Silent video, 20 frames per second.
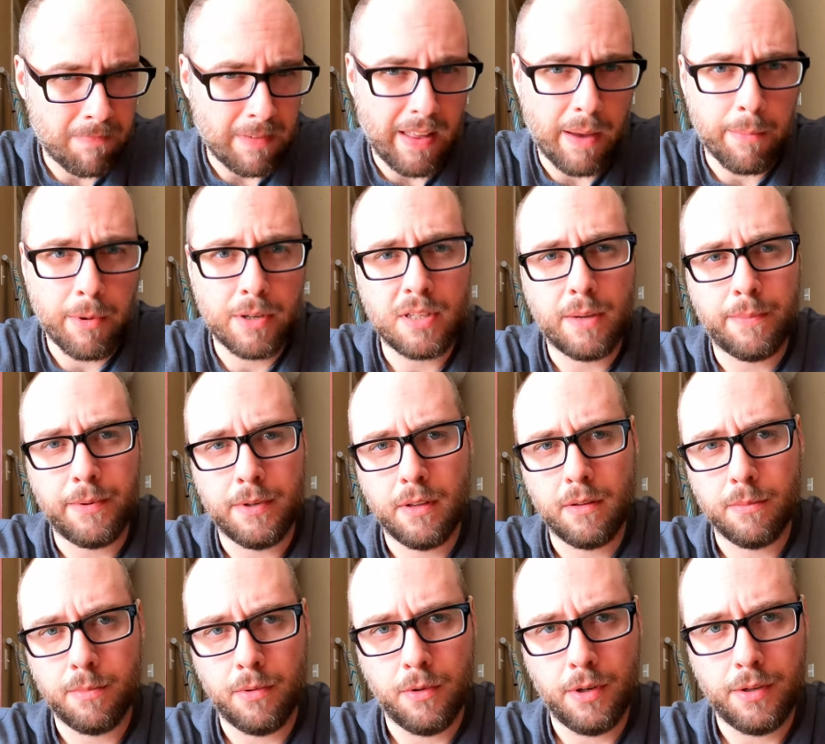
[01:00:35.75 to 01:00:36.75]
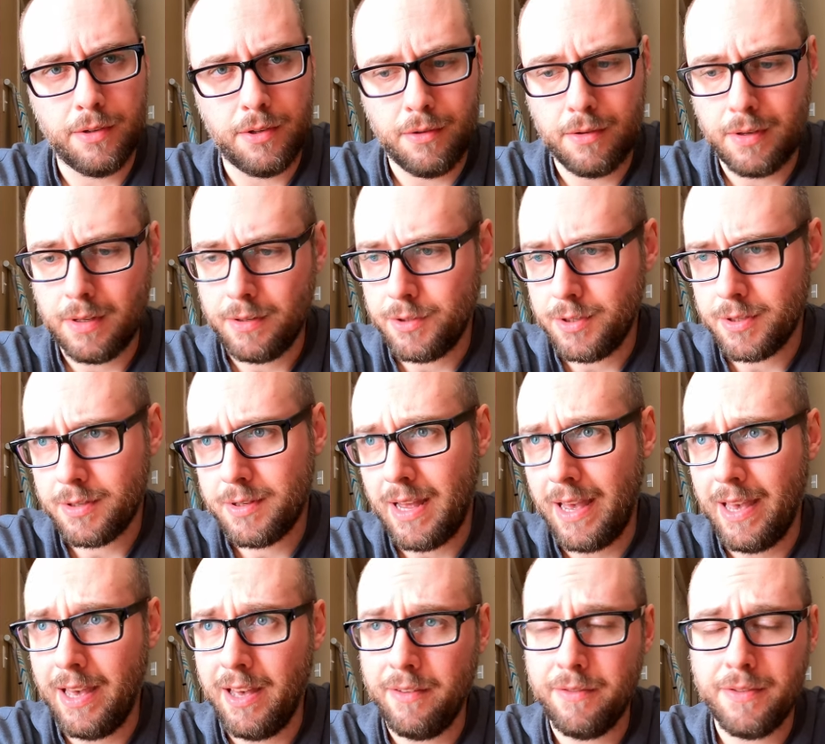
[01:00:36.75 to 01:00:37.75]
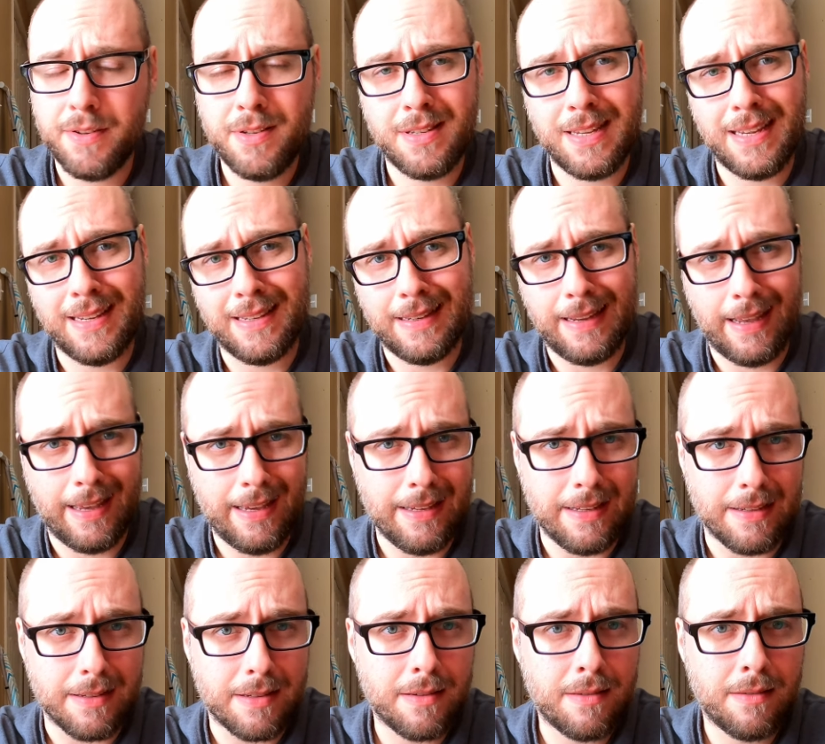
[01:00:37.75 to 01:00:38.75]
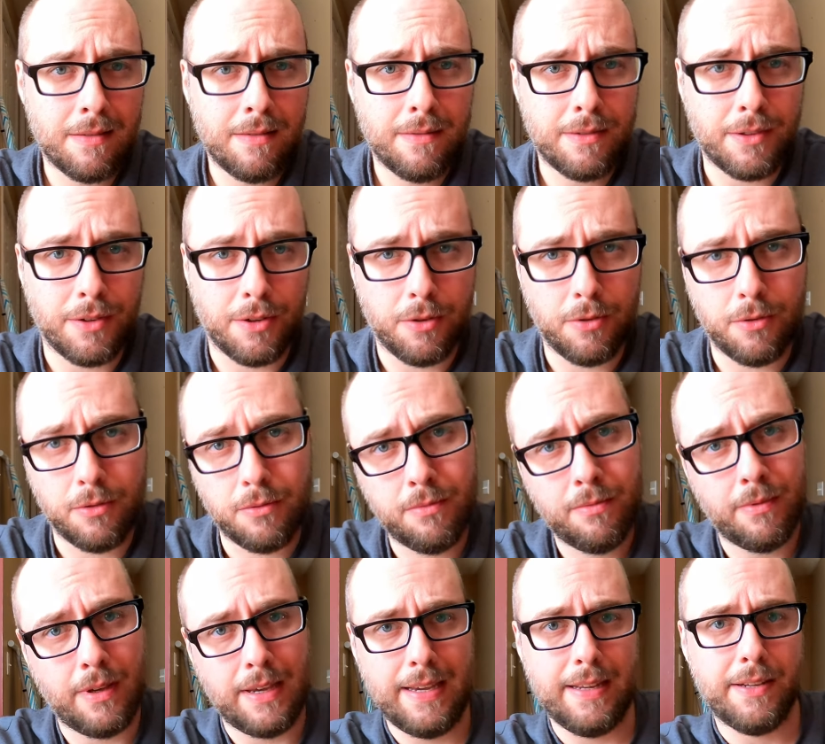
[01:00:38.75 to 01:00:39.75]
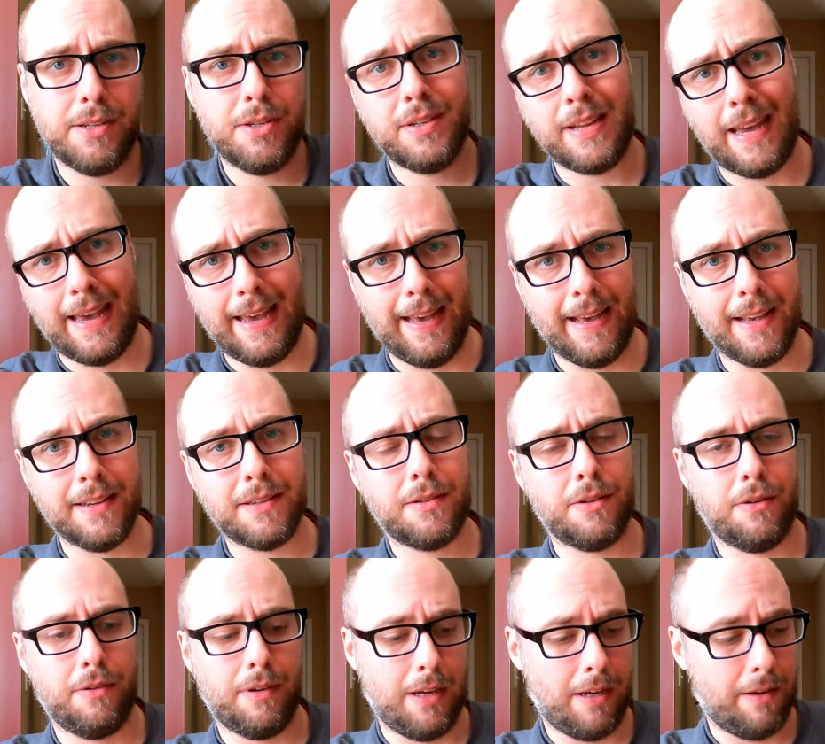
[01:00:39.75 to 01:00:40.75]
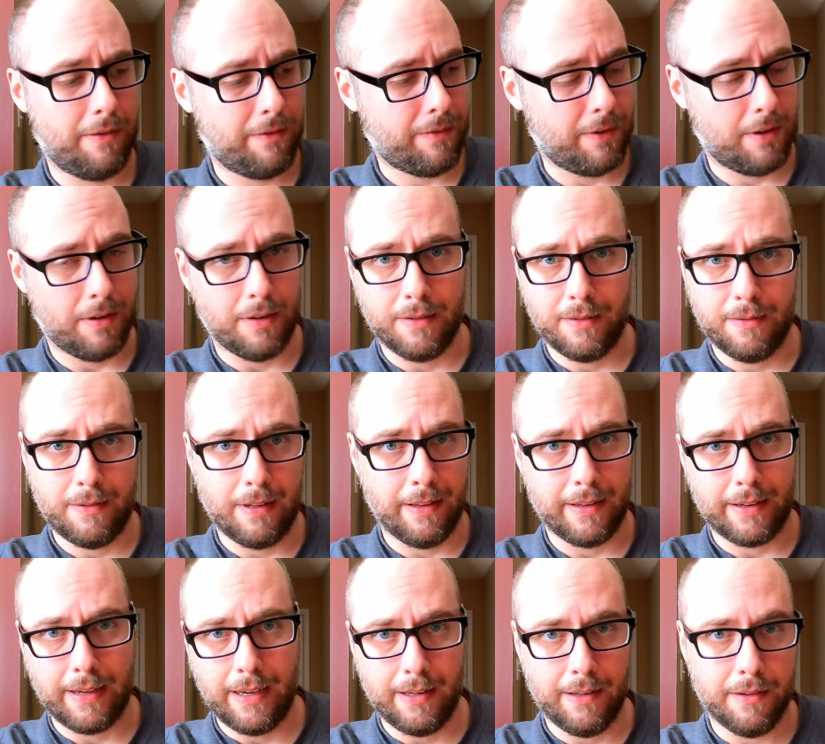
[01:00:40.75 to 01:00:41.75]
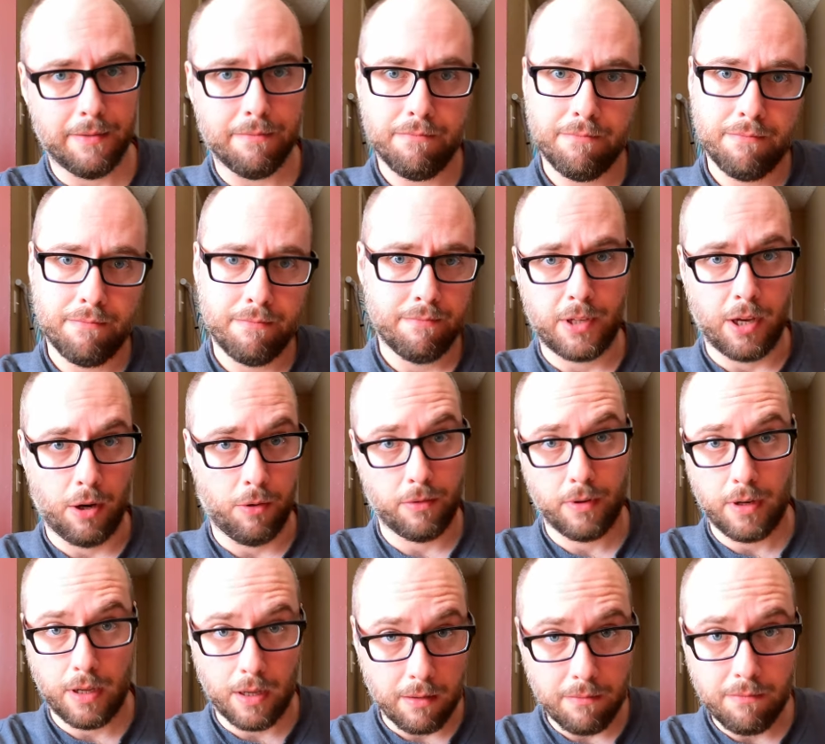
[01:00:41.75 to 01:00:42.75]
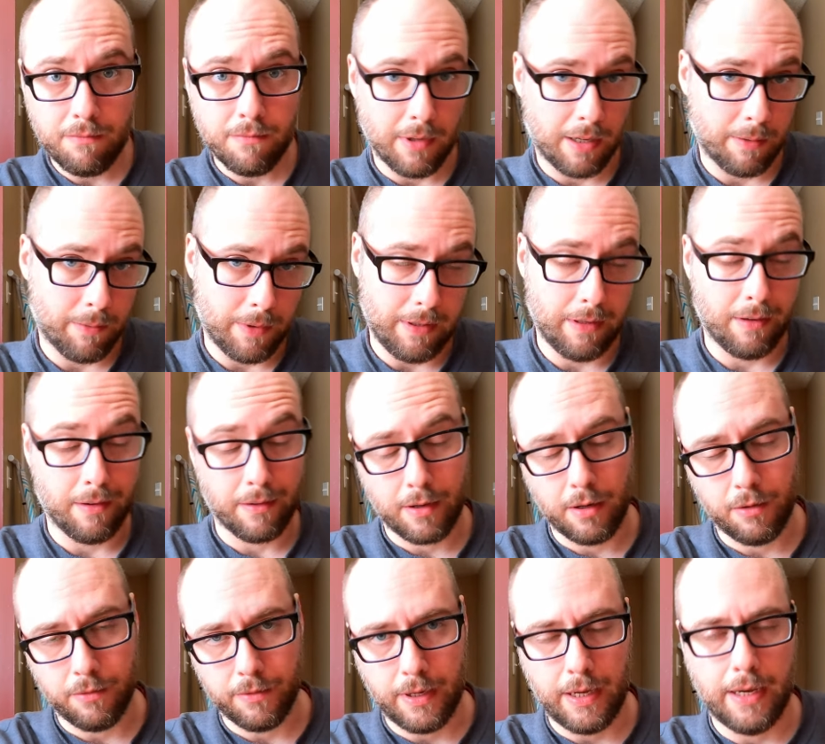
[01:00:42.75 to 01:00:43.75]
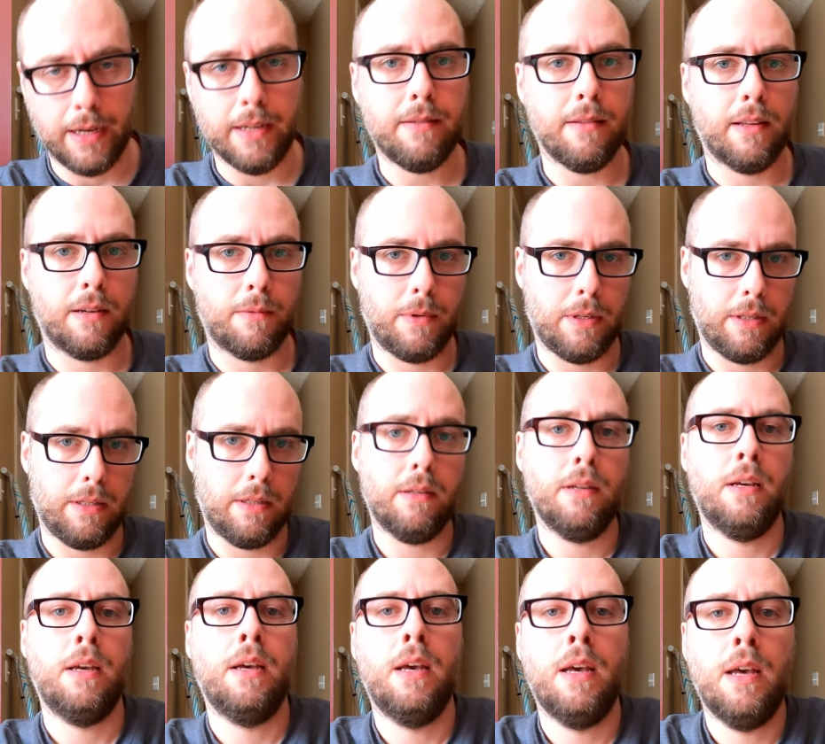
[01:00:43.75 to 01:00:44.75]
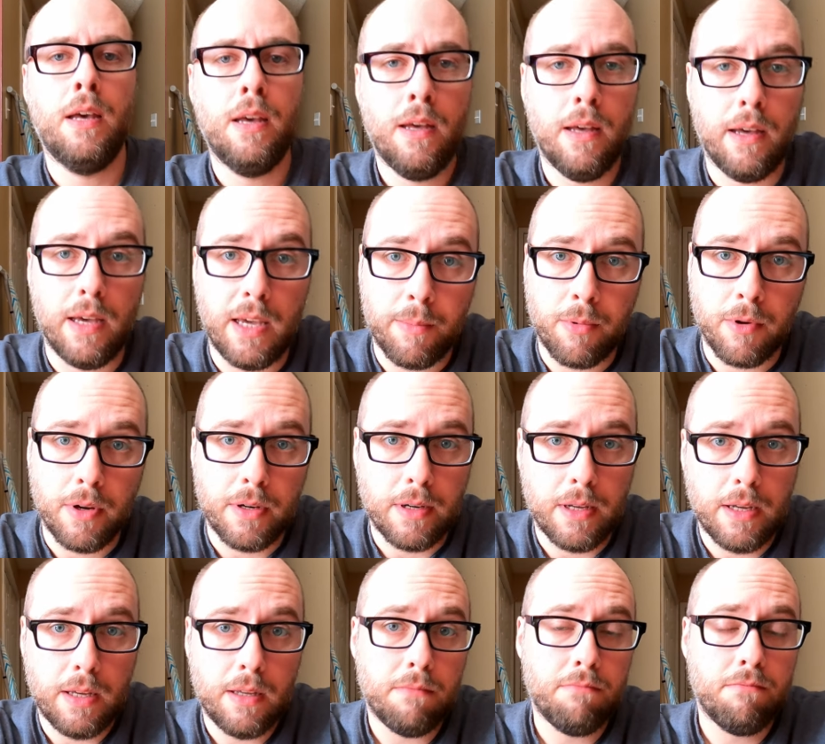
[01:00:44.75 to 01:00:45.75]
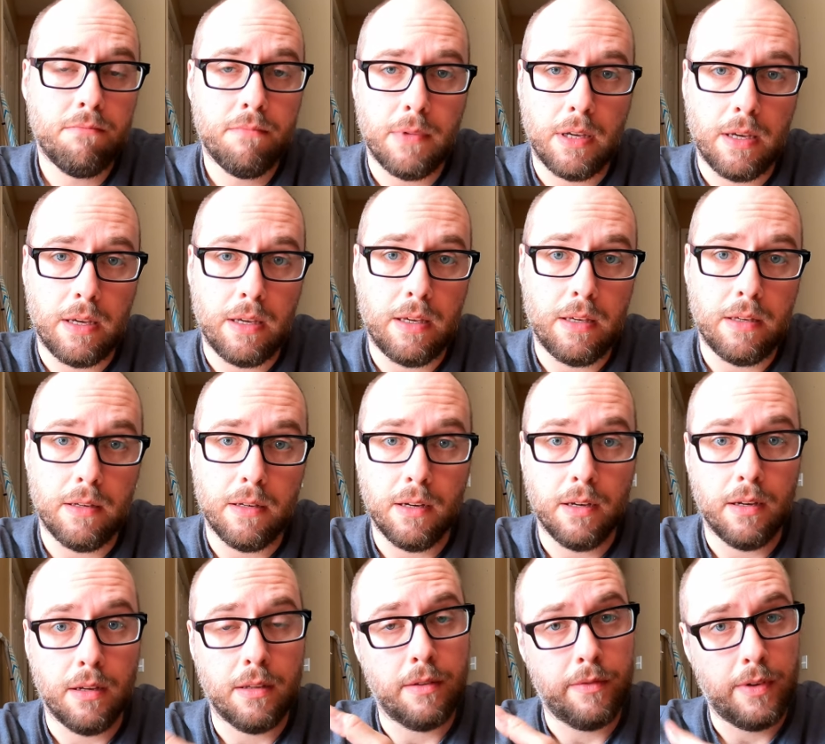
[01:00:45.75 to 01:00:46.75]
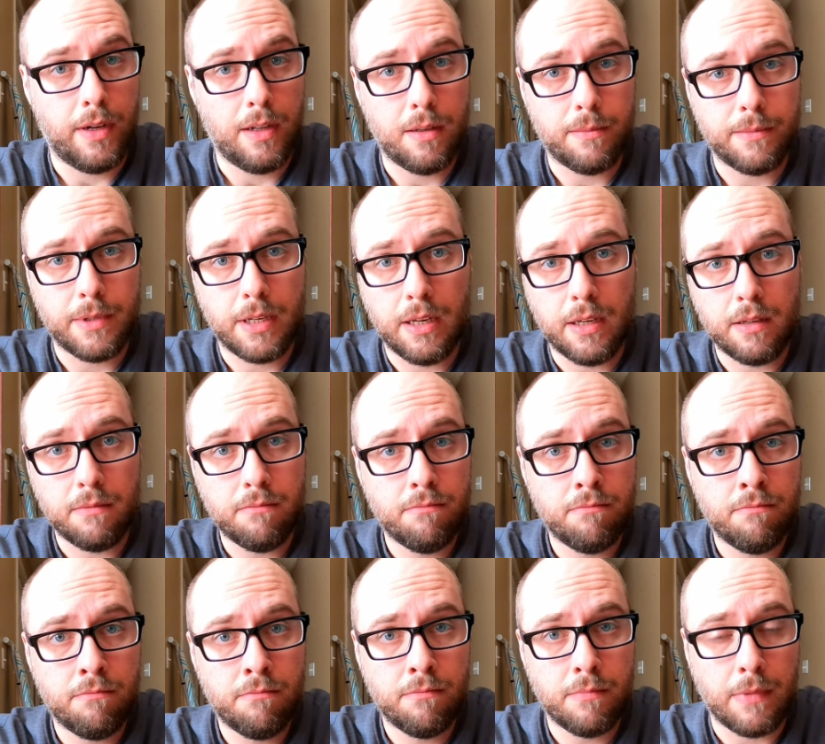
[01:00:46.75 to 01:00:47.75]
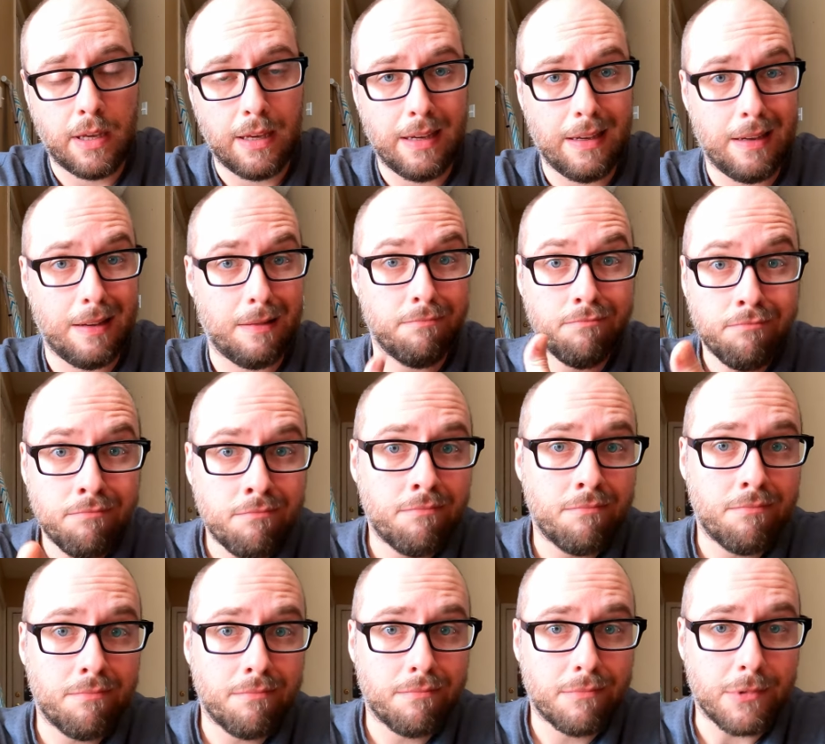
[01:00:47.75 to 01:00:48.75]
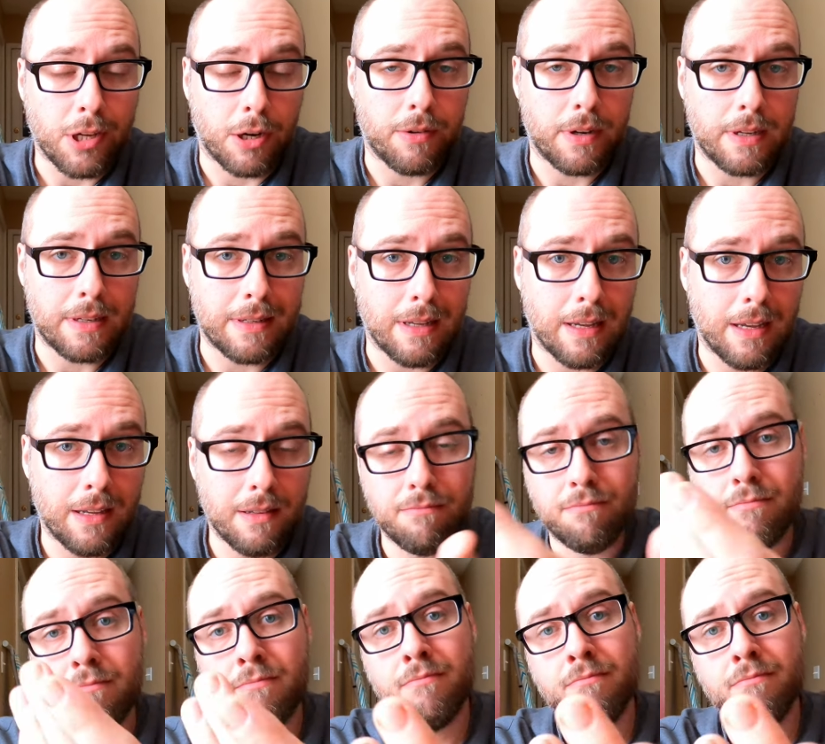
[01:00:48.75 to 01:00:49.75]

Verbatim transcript: That brings up another point. You can just have set days to do each task. You have a delegated coat day, like we did, or coat night, like we did, a print day, a uh, develop day, a toning day,